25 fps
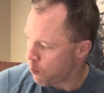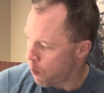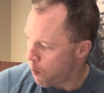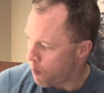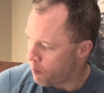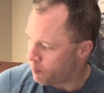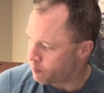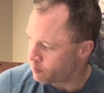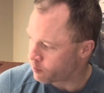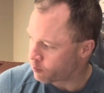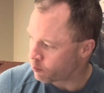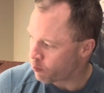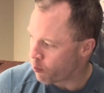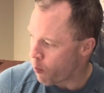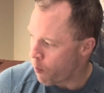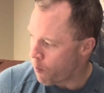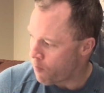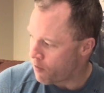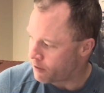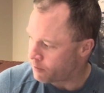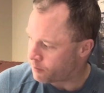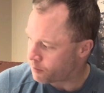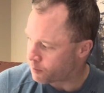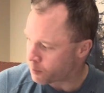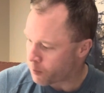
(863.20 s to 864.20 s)
hunger
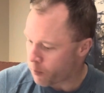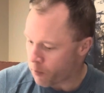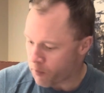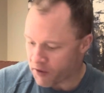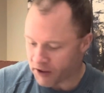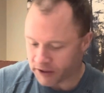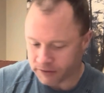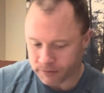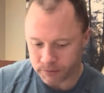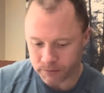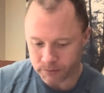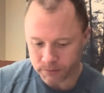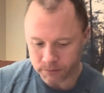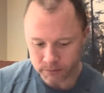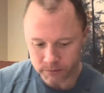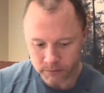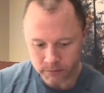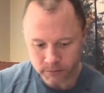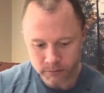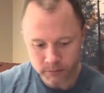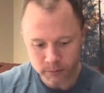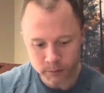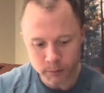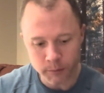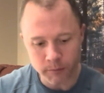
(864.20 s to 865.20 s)
hormones.
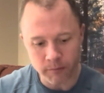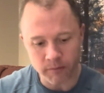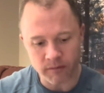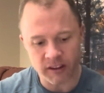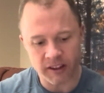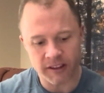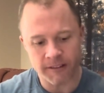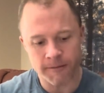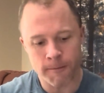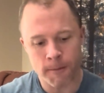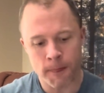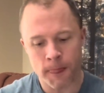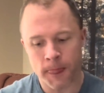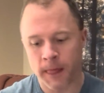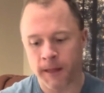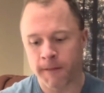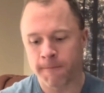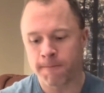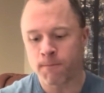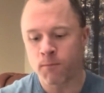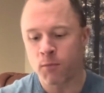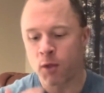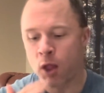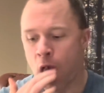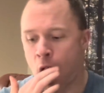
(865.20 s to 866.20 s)
I've cut on
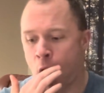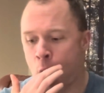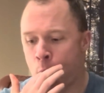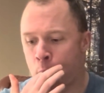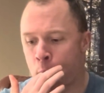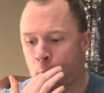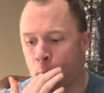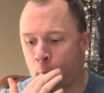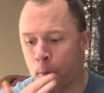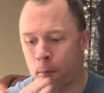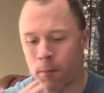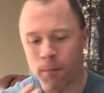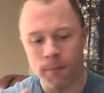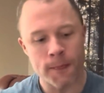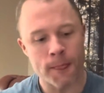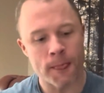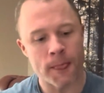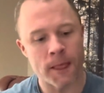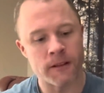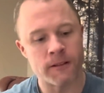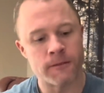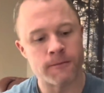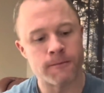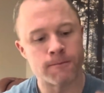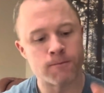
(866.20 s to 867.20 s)
multiple meal a day
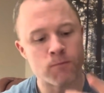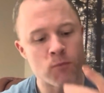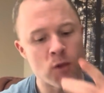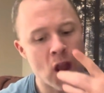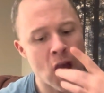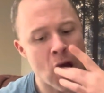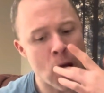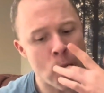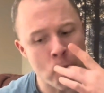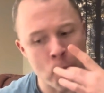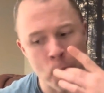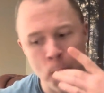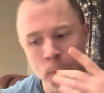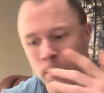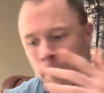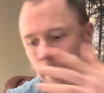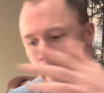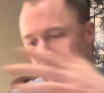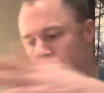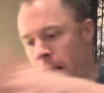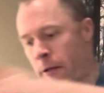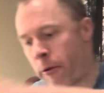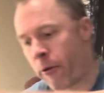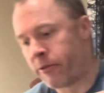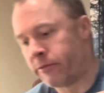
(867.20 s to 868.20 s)
diets before,
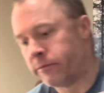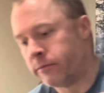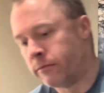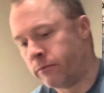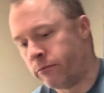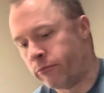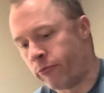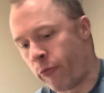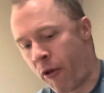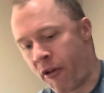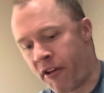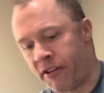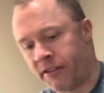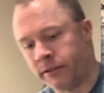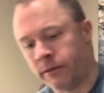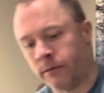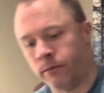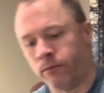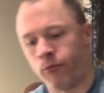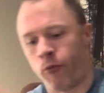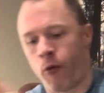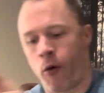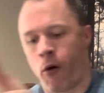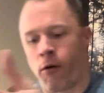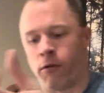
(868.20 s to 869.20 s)
and even if I ate a
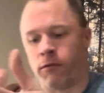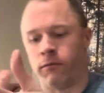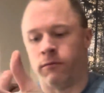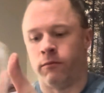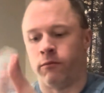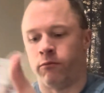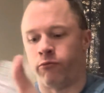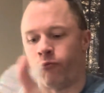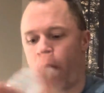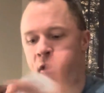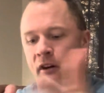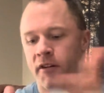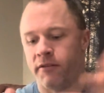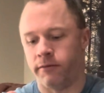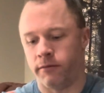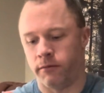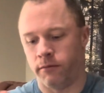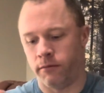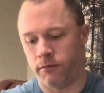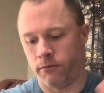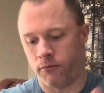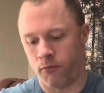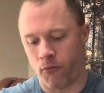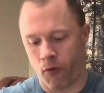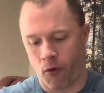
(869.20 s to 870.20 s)
pile of food during the day, I
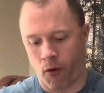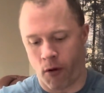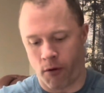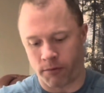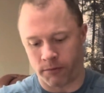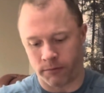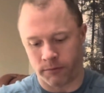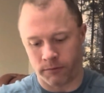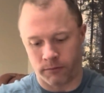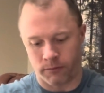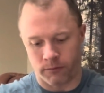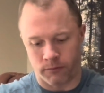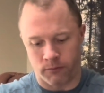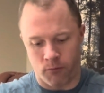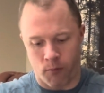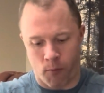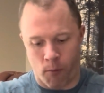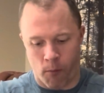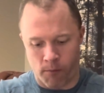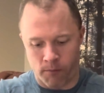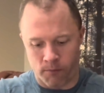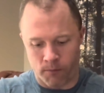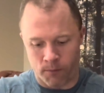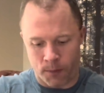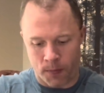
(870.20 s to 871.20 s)
still want the big
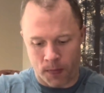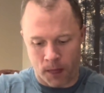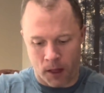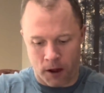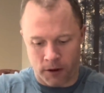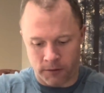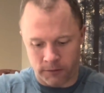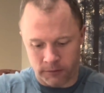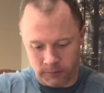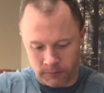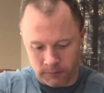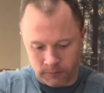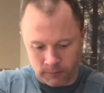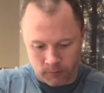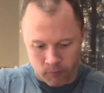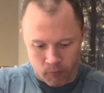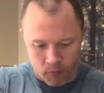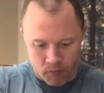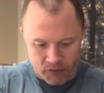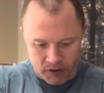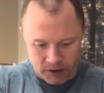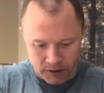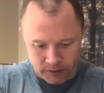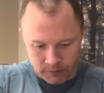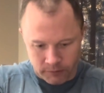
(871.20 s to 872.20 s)
meal at night.
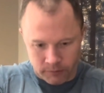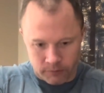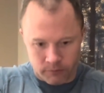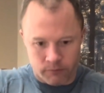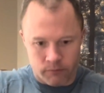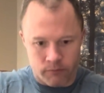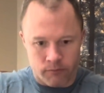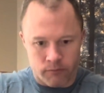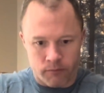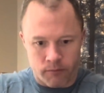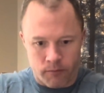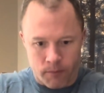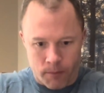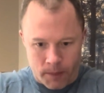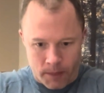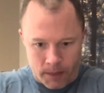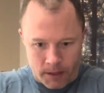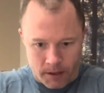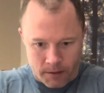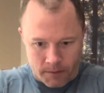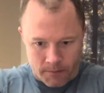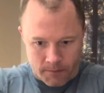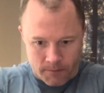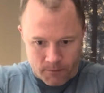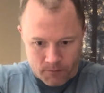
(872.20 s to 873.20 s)
Okay,
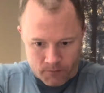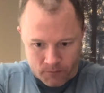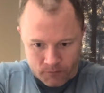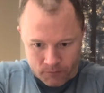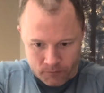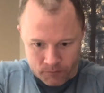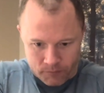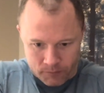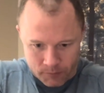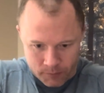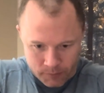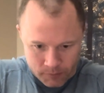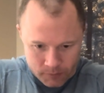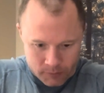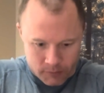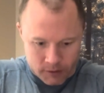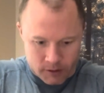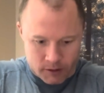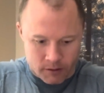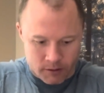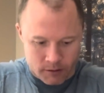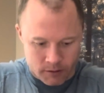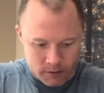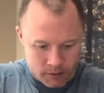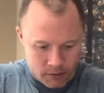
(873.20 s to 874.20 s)
when you're
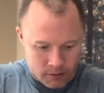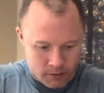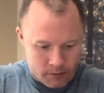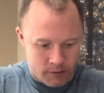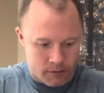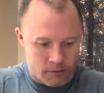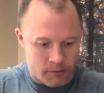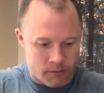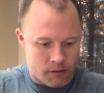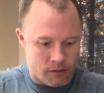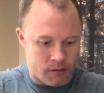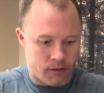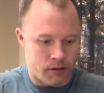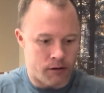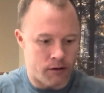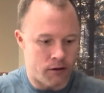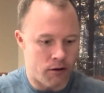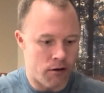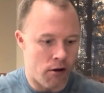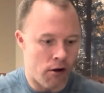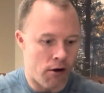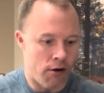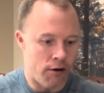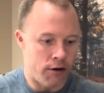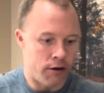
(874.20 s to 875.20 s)
getting lean,
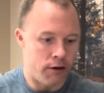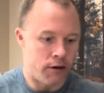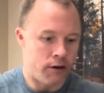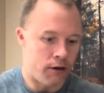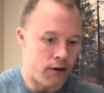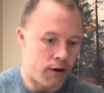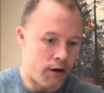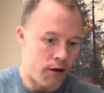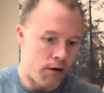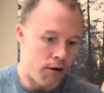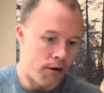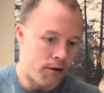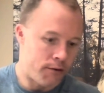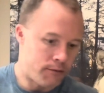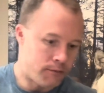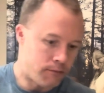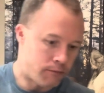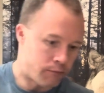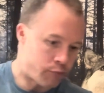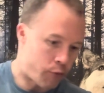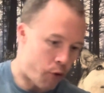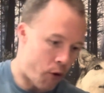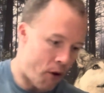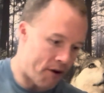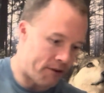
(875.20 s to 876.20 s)
you're actually
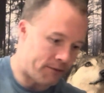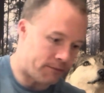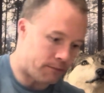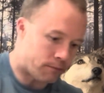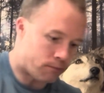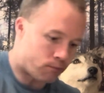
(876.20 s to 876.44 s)
more